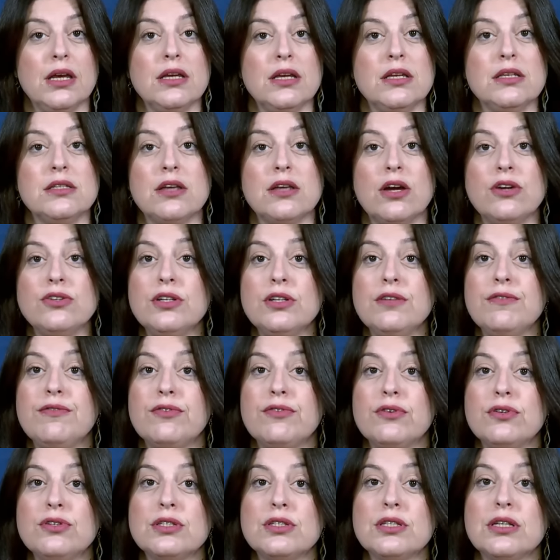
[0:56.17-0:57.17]
Sergeant
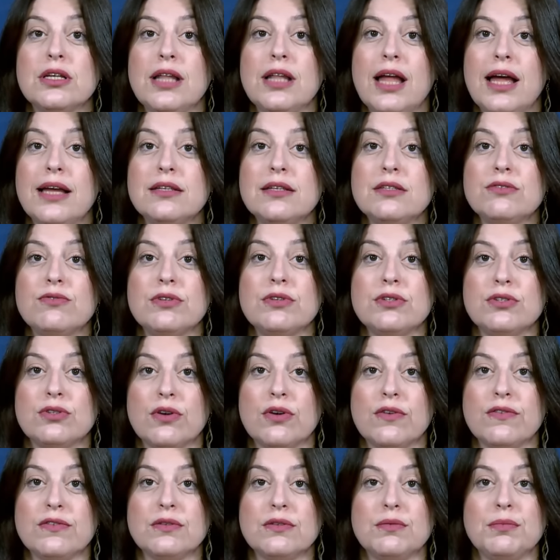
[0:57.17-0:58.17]
First Class
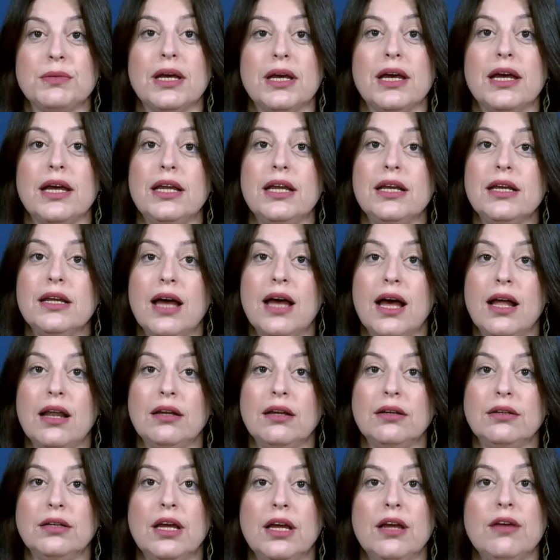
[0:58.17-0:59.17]
Reserves Michael
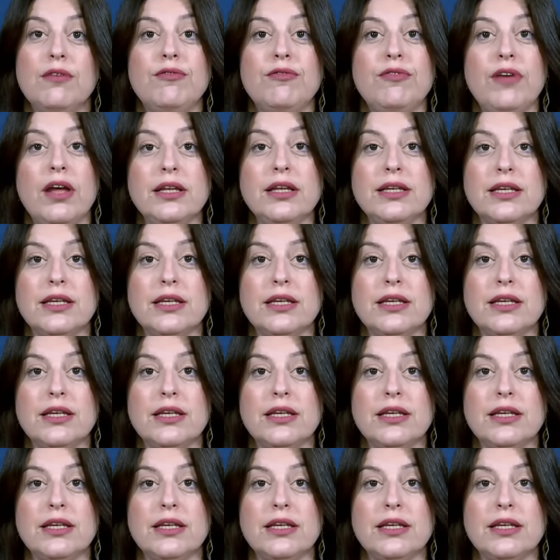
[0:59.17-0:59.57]
Gal fell